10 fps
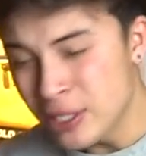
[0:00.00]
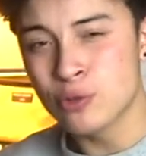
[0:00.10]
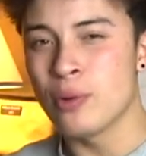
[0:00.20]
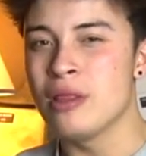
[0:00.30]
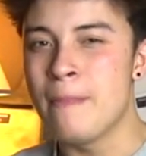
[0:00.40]
this
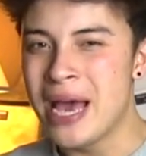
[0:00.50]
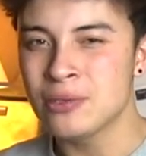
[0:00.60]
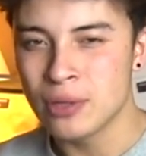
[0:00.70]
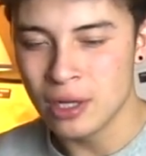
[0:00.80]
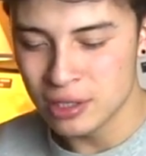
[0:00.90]
was probably the best
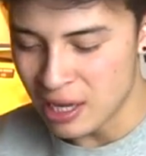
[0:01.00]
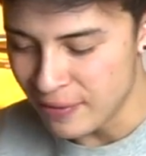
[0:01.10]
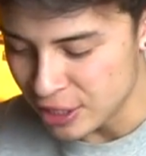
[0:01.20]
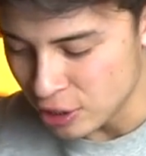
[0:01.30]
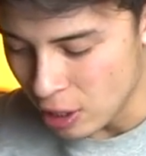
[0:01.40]
one I got in
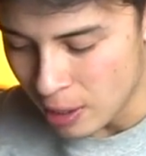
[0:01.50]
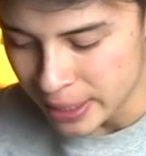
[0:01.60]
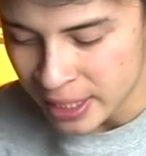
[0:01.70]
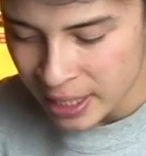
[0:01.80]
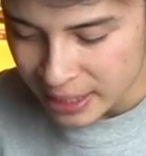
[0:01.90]
Salvation
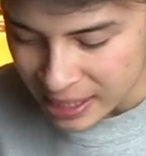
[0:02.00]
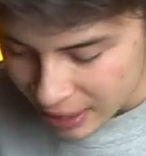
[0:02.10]
Army. This